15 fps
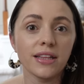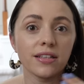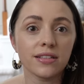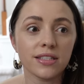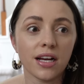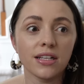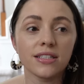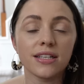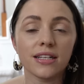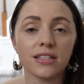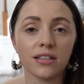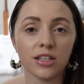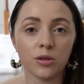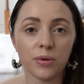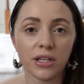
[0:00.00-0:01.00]
The sun sets a
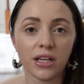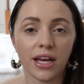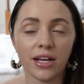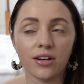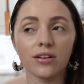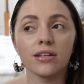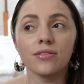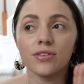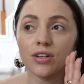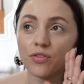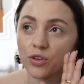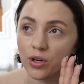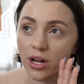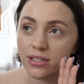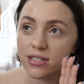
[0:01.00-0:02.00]
little bit later, even if
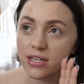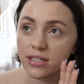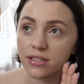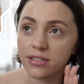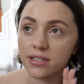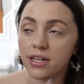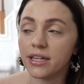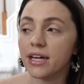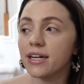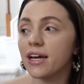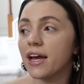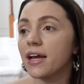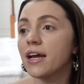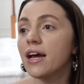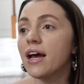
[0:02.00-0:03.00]
you're not seeing the sun that
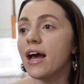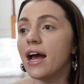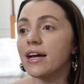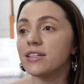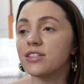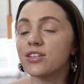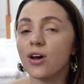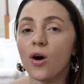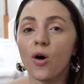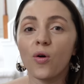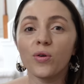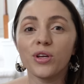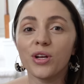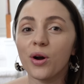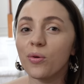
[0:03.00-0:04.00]
day. And so,
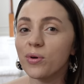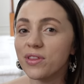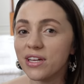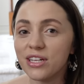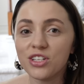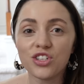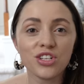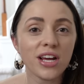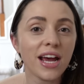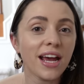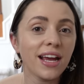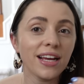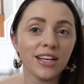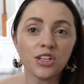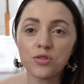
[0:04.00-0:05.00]
you know, with each day,
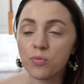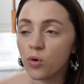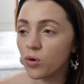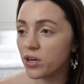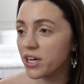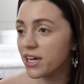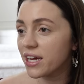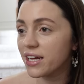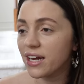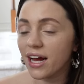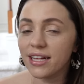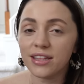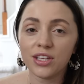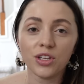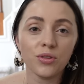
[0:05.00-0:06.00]
each morning and
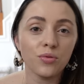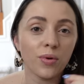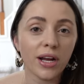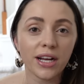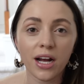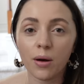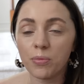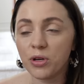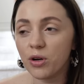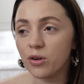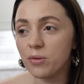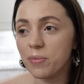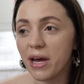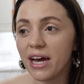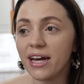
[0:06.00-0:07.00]
night that you wake up and go
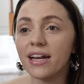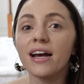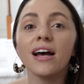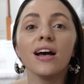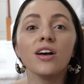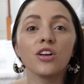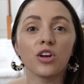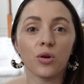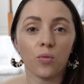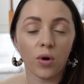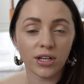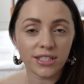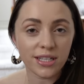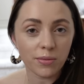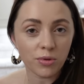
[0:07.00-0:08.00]
to bed, you're
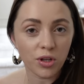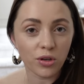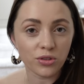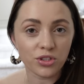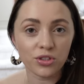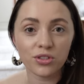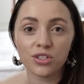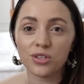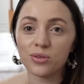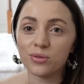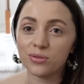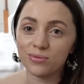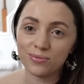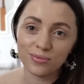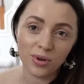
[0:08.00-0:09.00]
one step closer
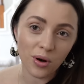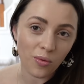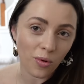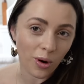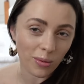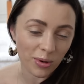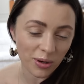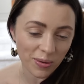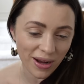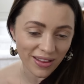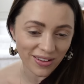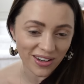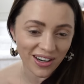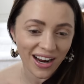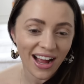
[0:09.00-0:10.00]
to warmer
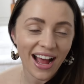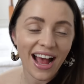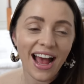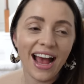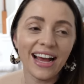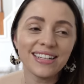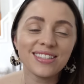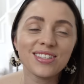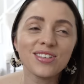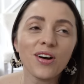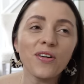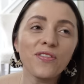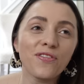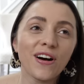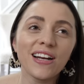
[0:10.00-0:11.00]
weather. It's so
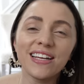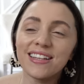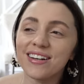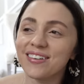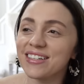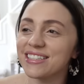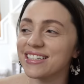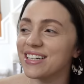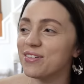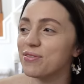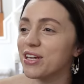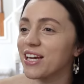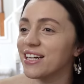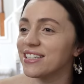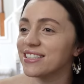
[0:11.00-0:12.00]
funny though, isn't it?
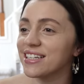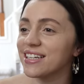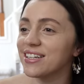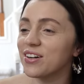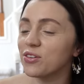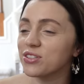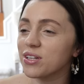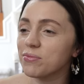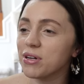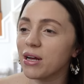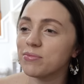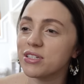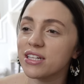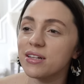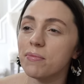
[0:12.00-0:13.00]
Because, you know,
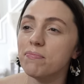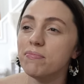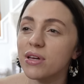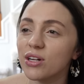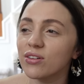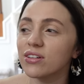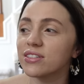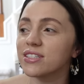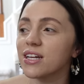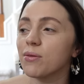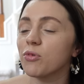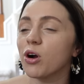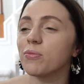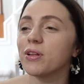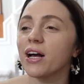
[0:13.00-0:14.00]
sometimes in the middle of
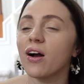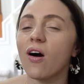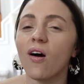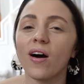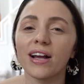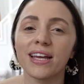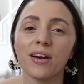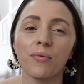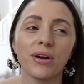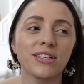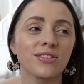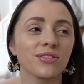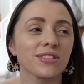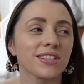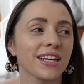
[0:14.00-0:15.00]
summer, I'll be like, oh, I can't wait
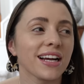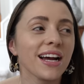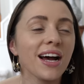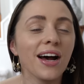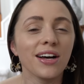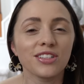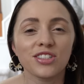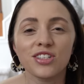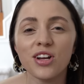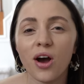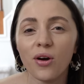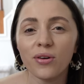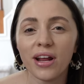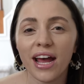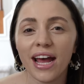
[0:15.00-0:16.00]
till it's like a
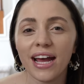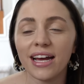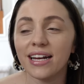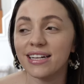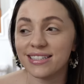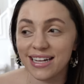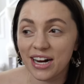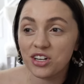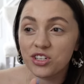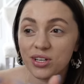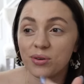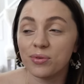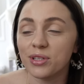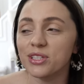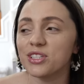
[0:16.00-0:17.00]
snow day. And it's actually
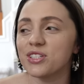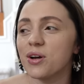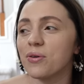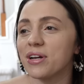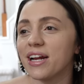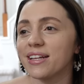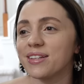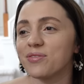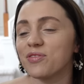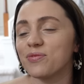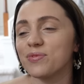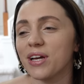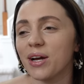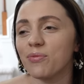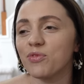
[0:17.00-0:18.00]
a really snowy day, the
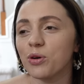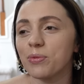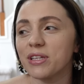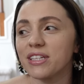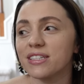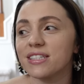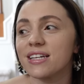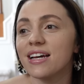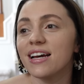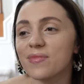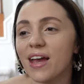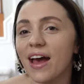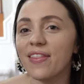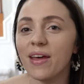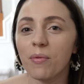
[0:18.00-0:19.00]
day I'm filming this.
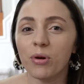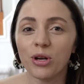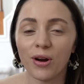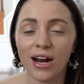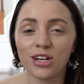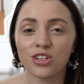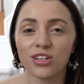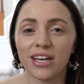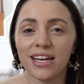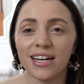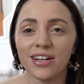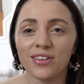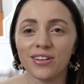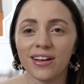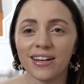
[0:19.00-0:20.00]
And then when you're actually in
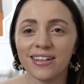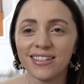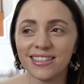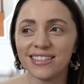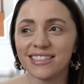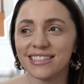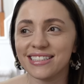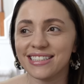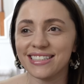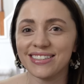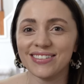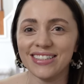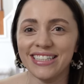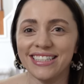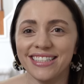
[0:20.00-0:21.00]
it, you're like, oh, I can't
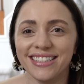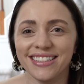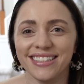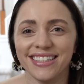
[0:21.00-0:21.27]
wait.